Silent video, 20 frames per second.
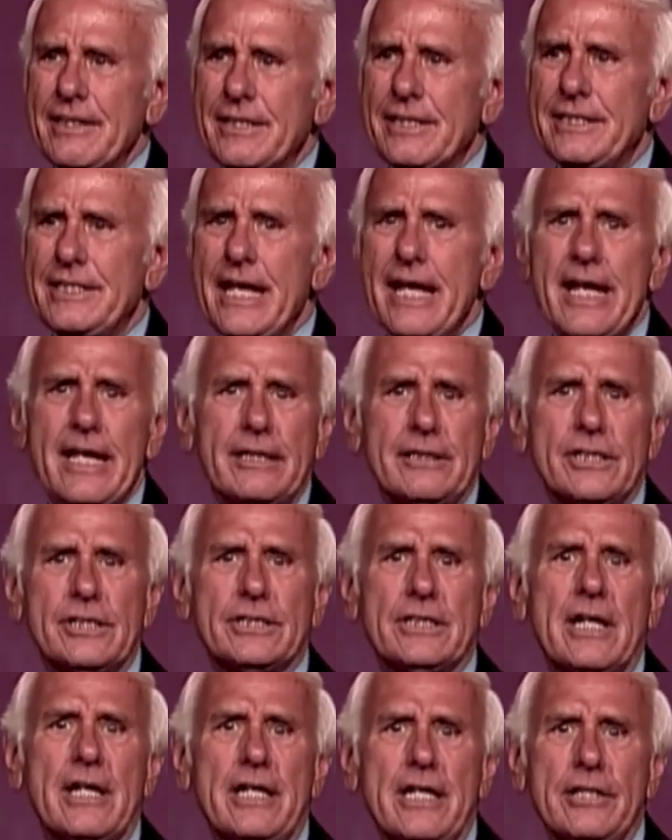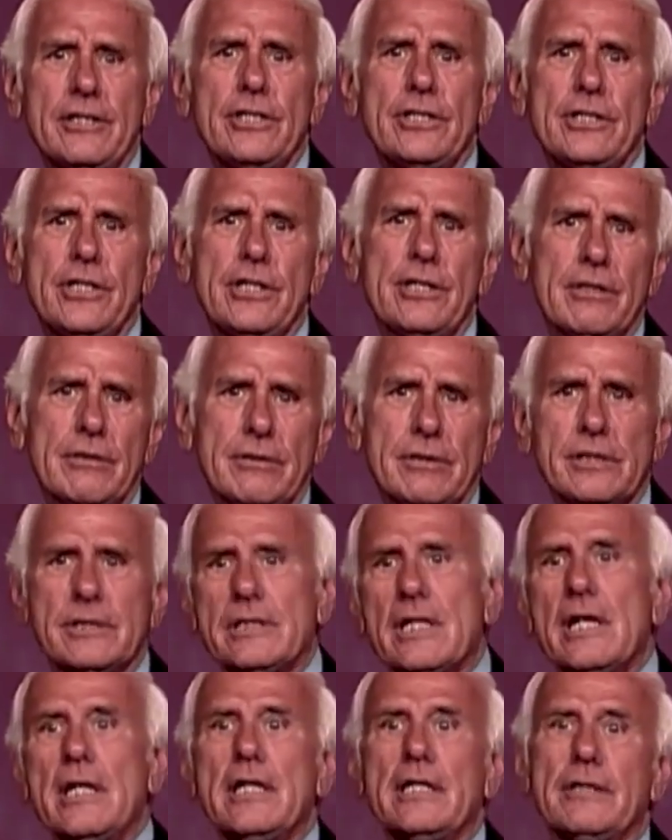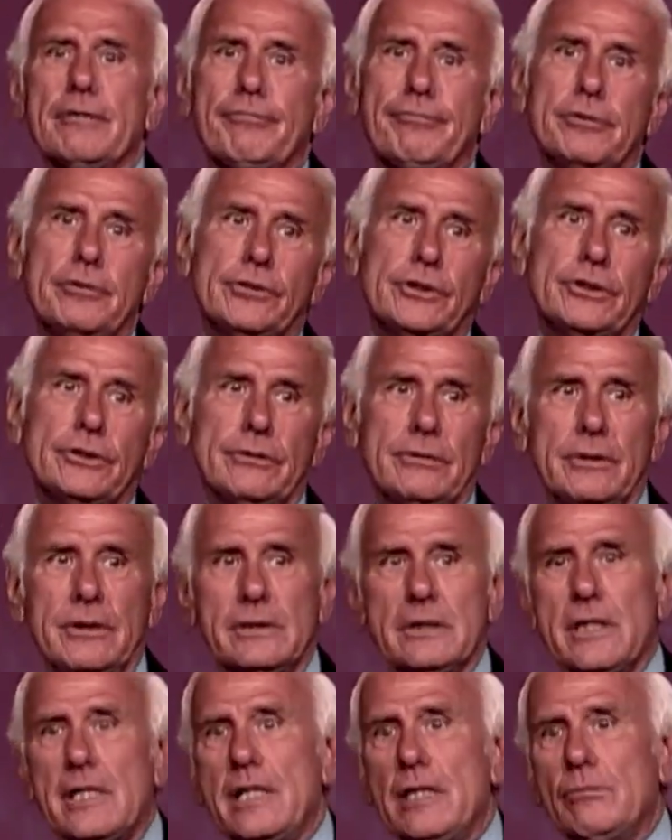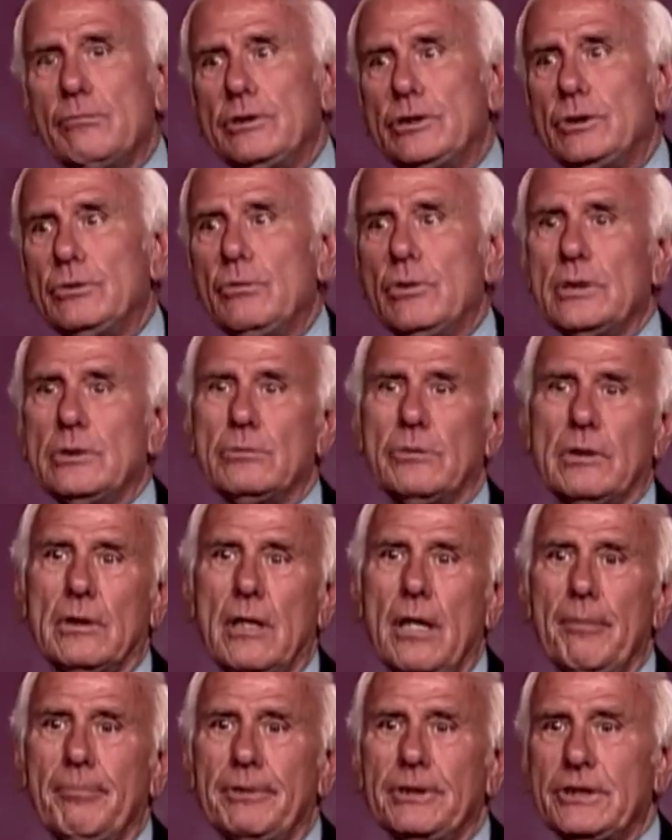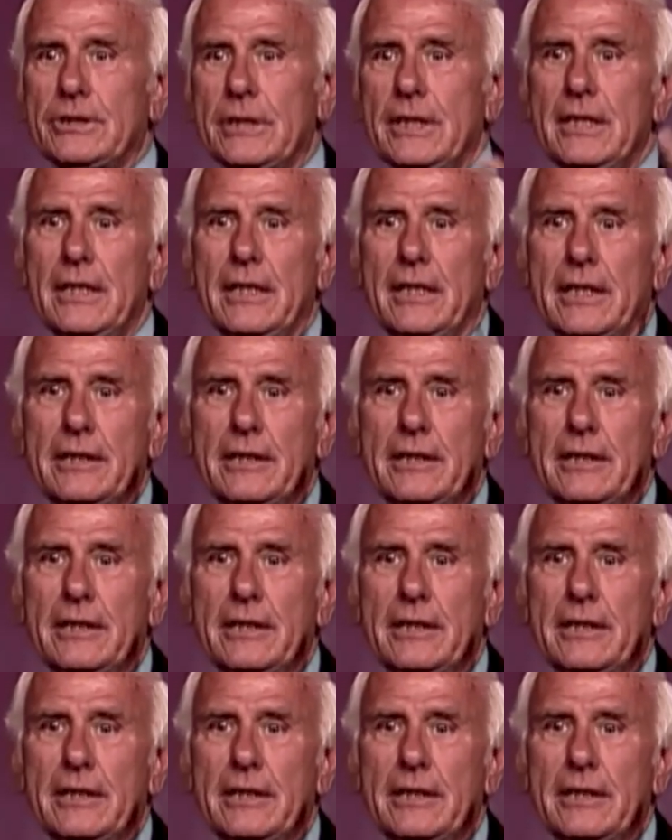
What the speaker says: the day and designing the year and designing the future and designing what you want to accomplish